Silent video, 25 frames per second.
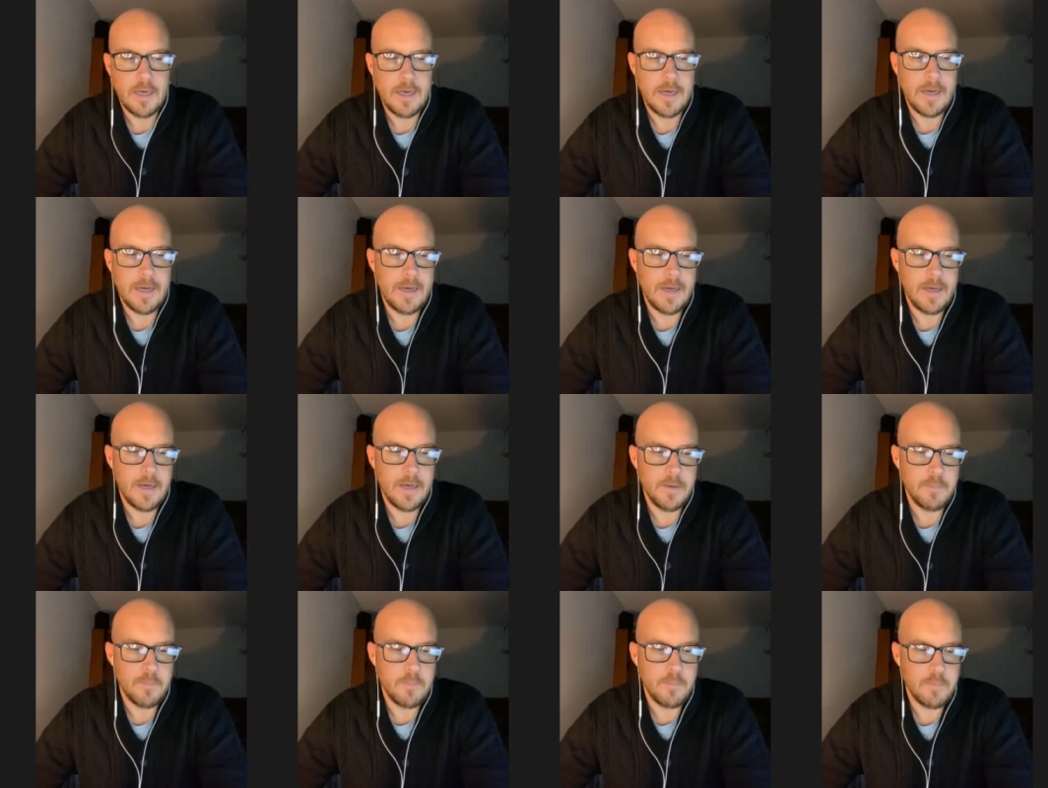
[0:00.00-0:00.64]

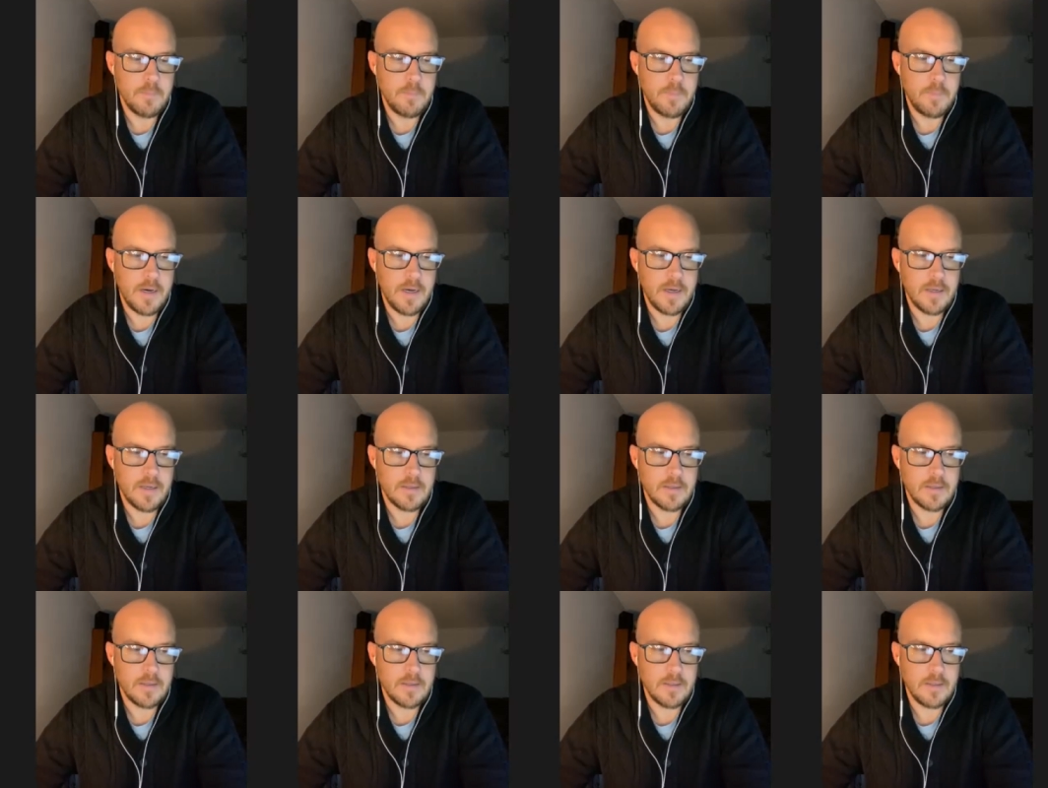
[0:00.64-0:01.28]
um,
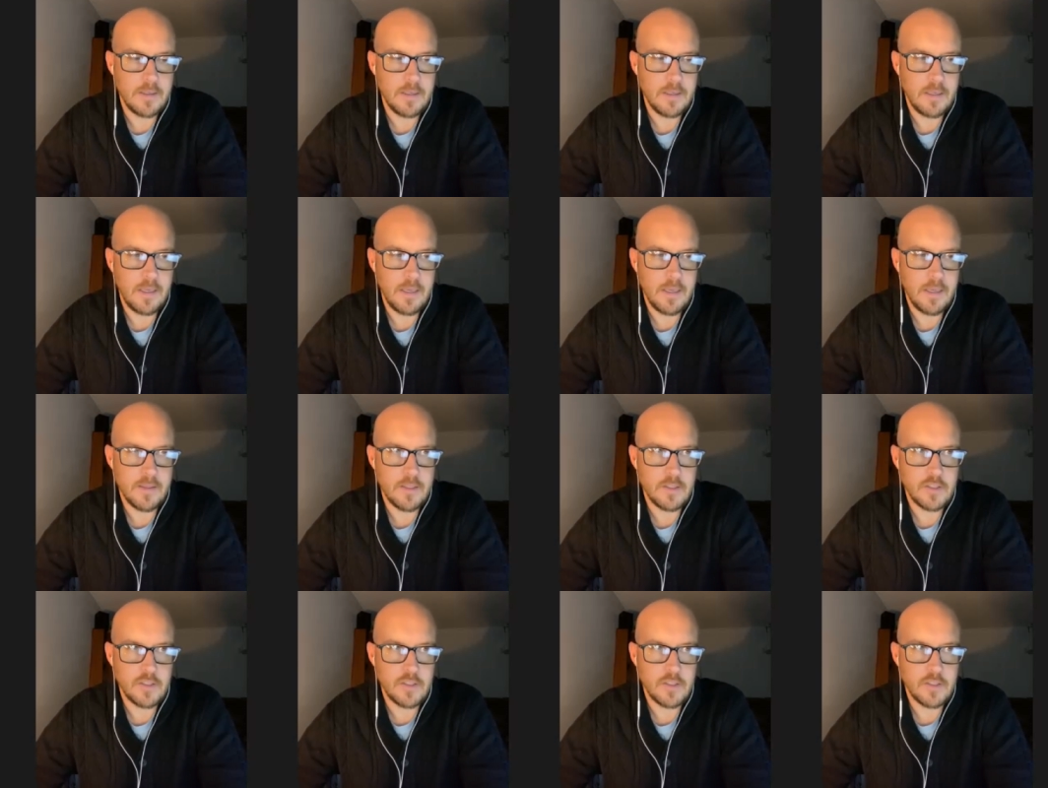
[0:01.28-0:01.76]
but yeah,